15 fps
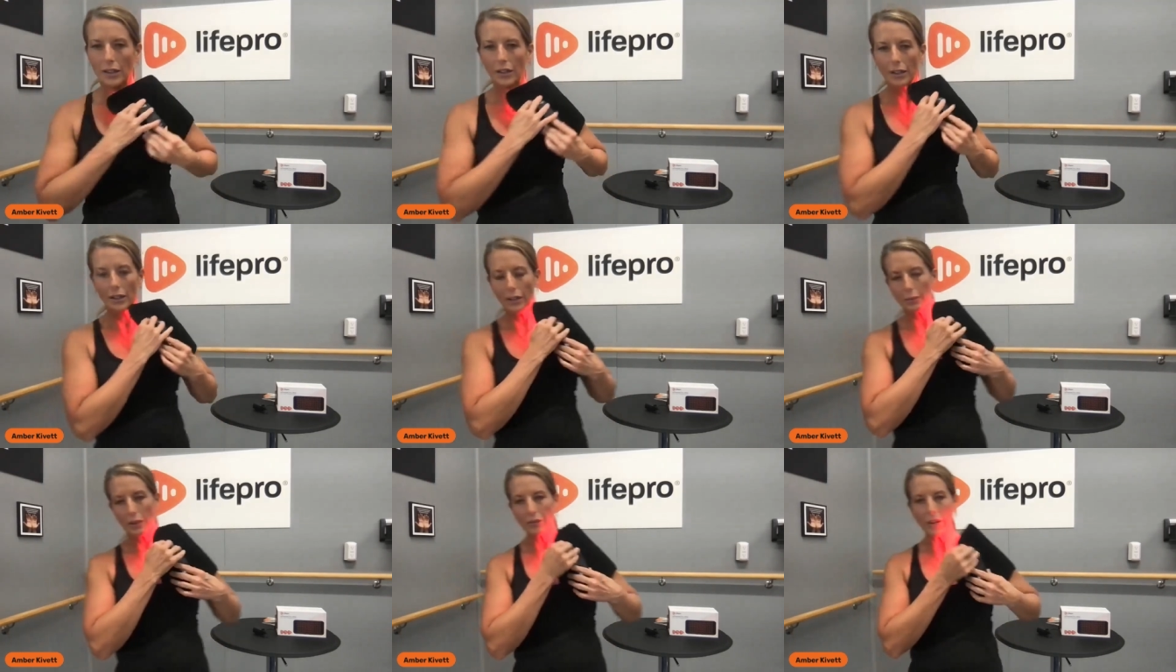
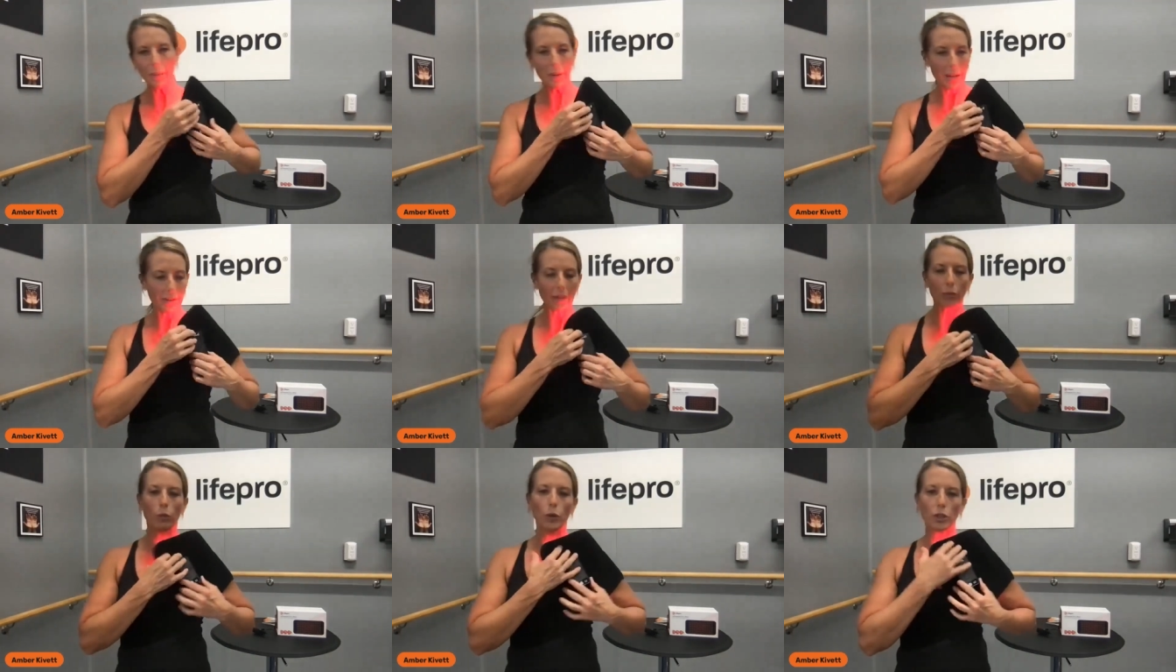if I'm
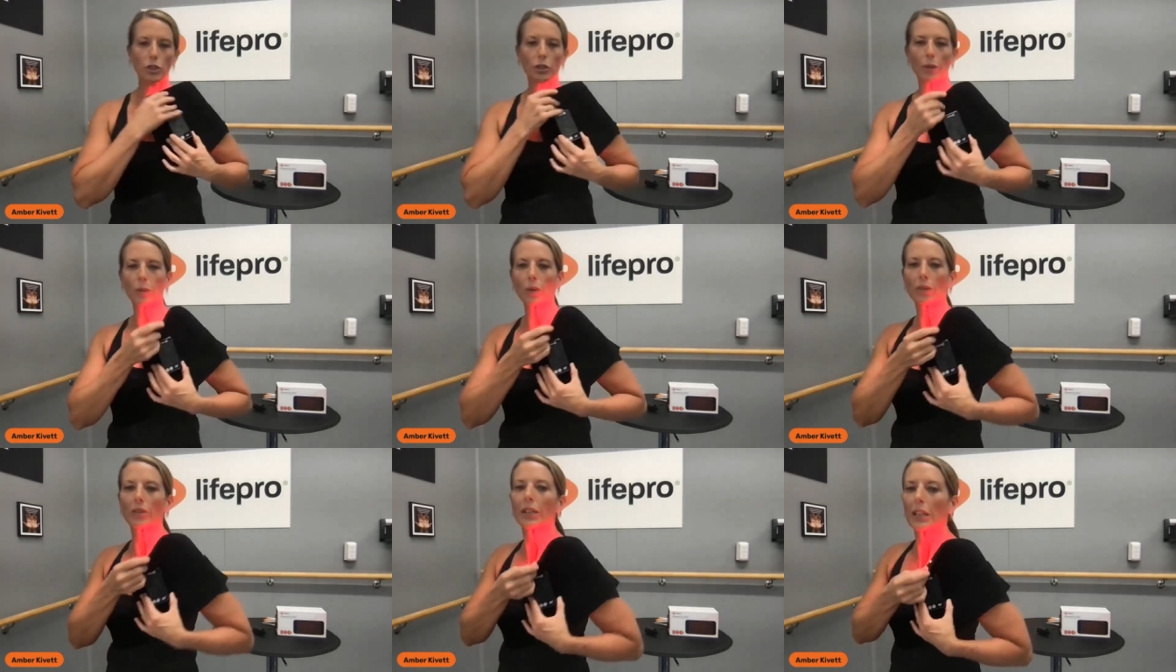having more
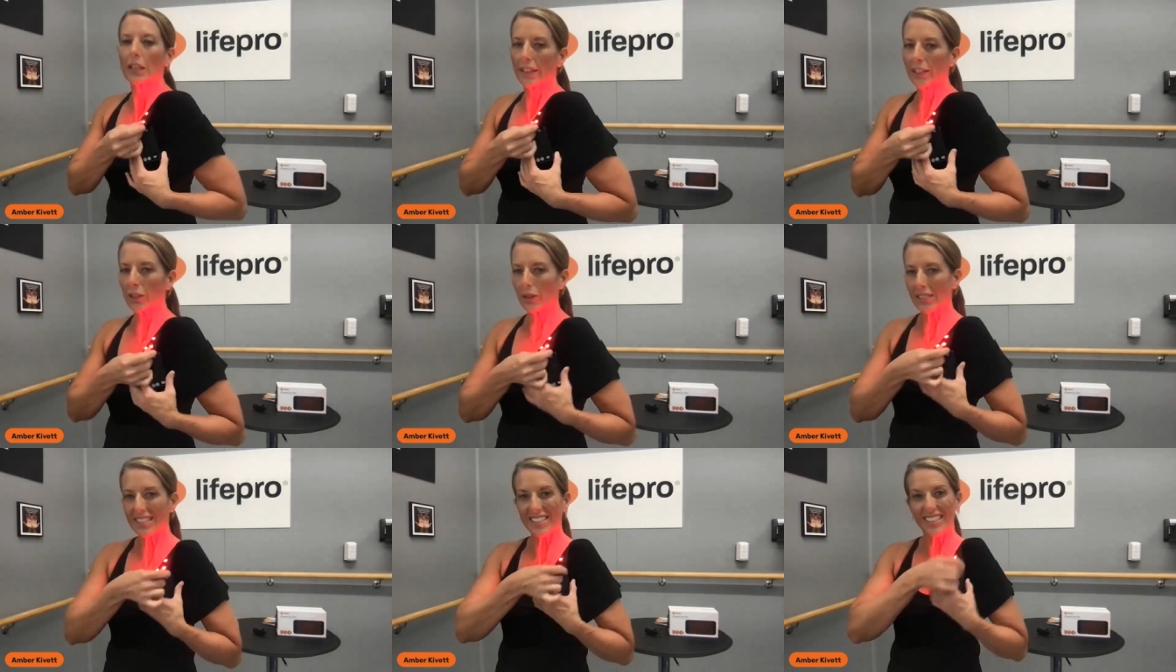trouble, like you
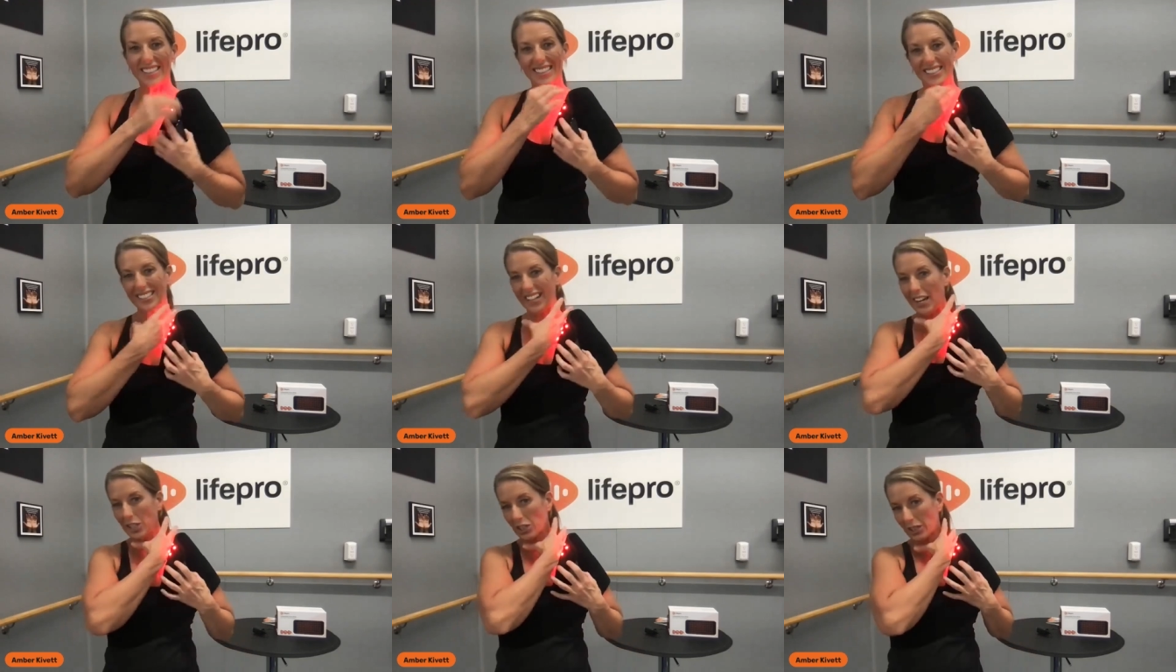can see this is
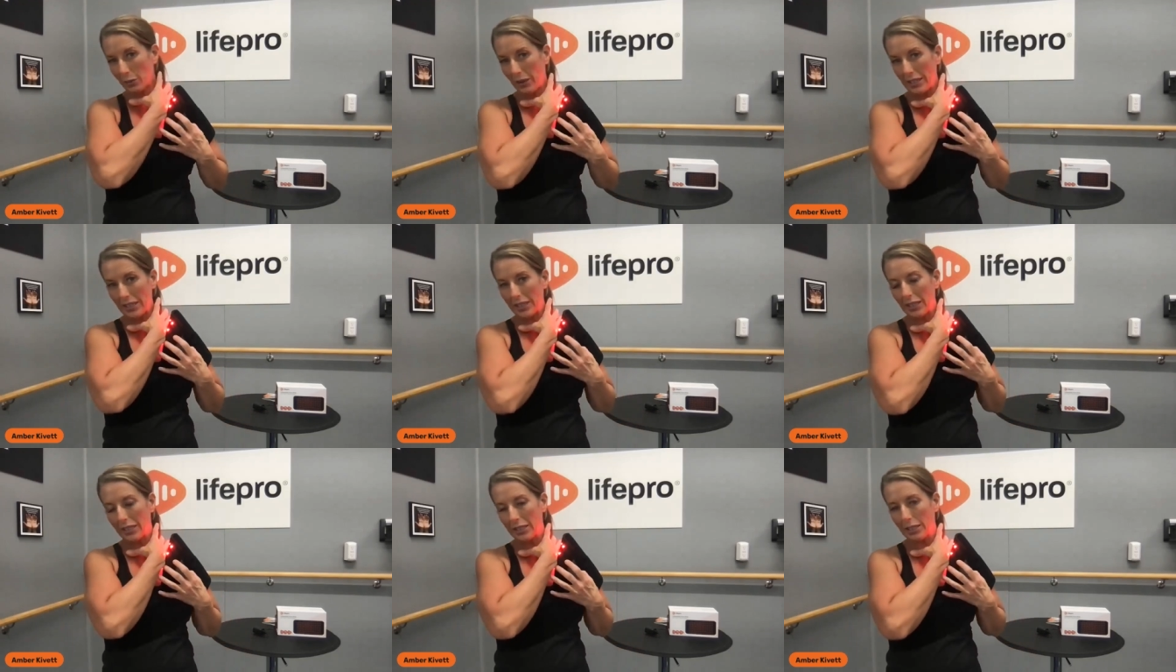actually
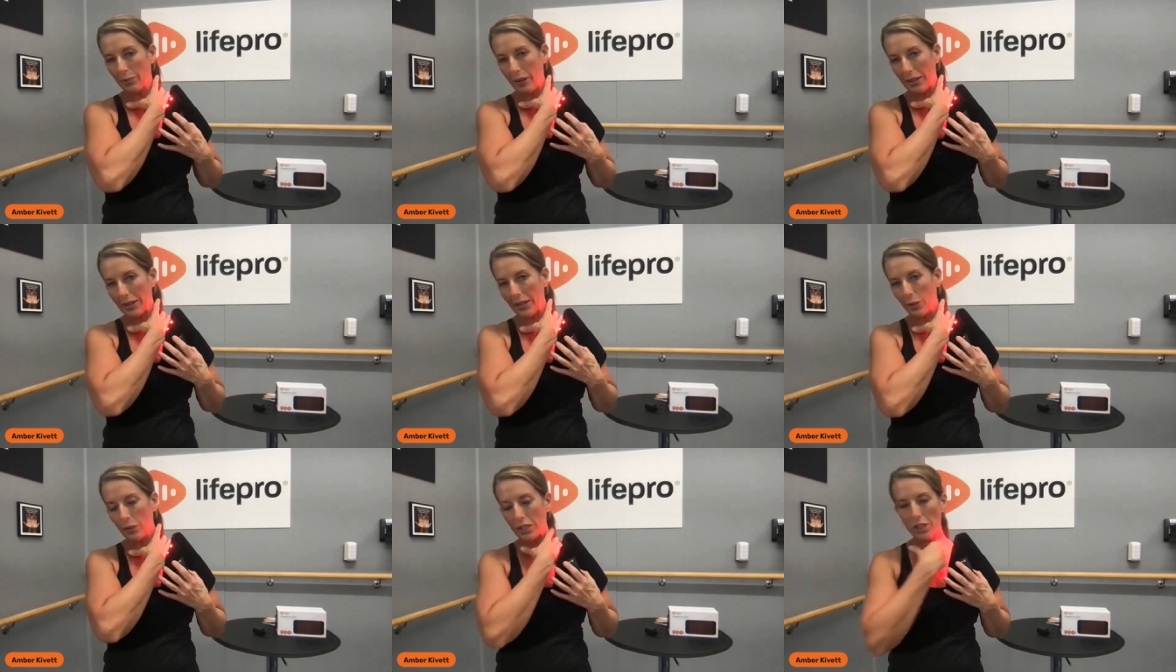radiating into my
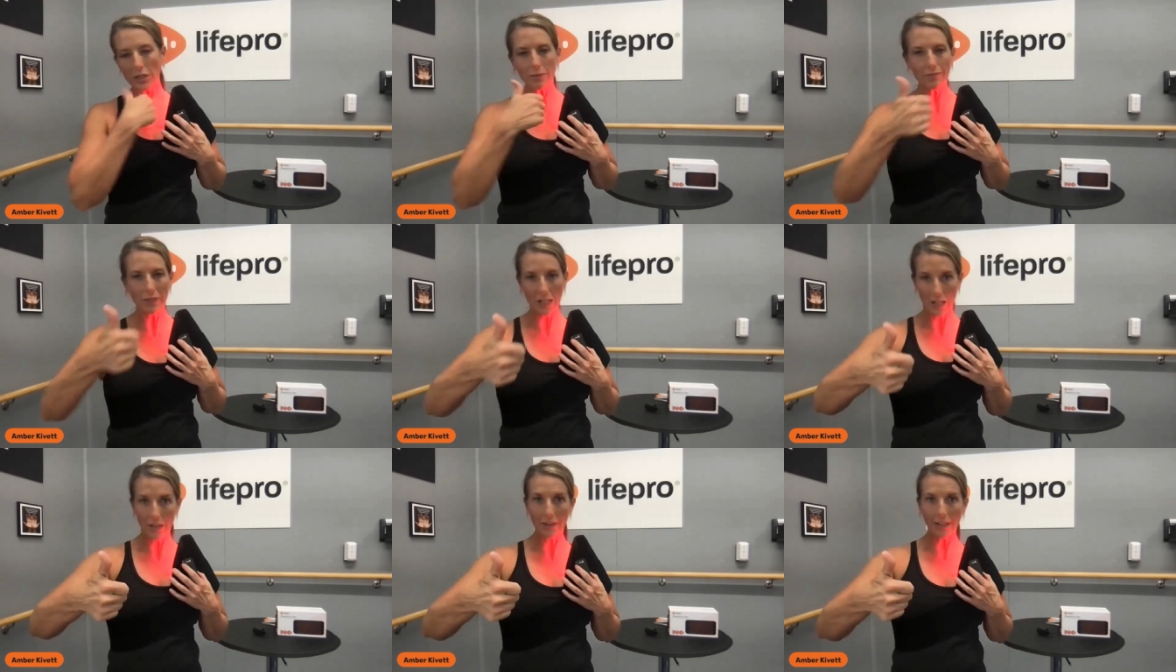neck
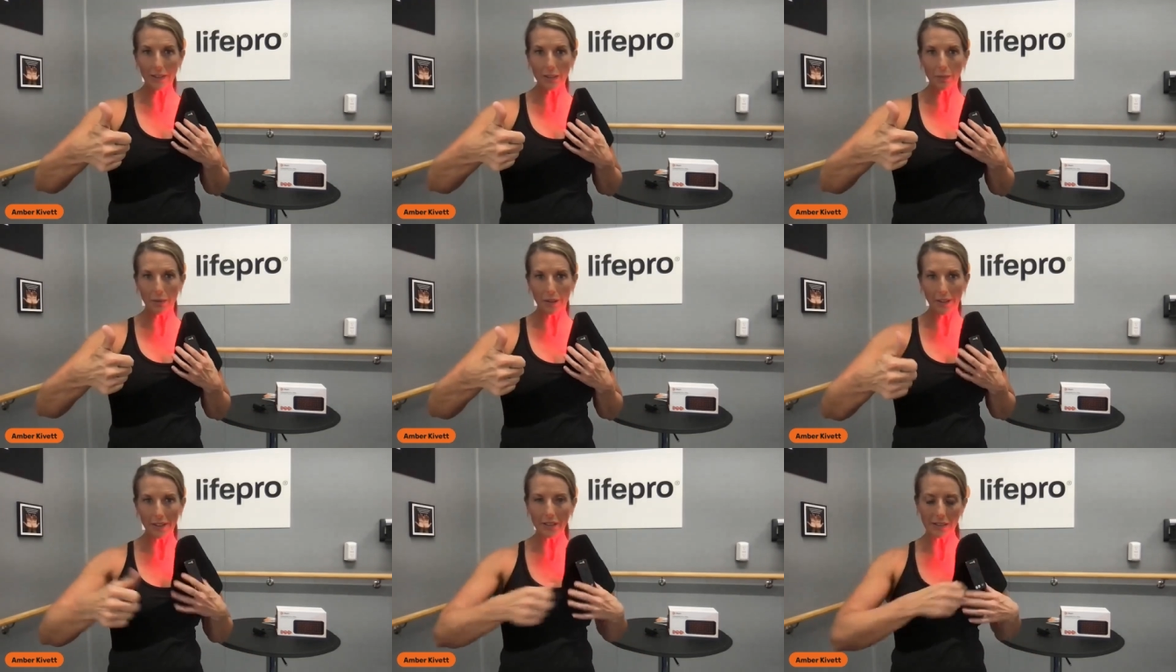region, that's a
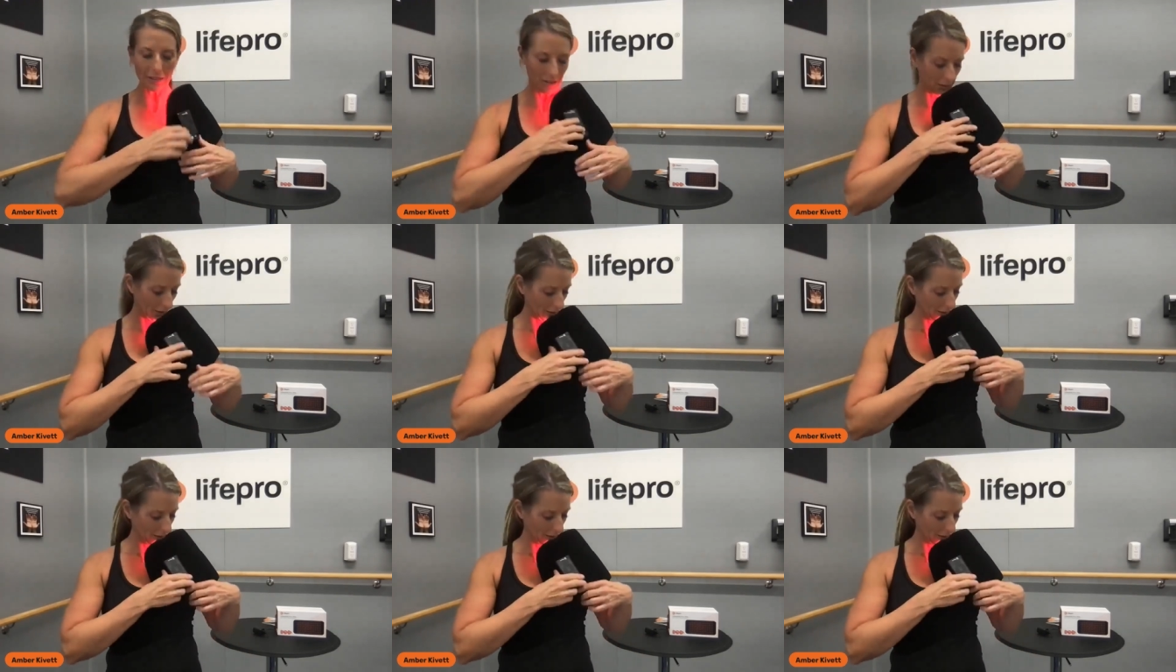plus.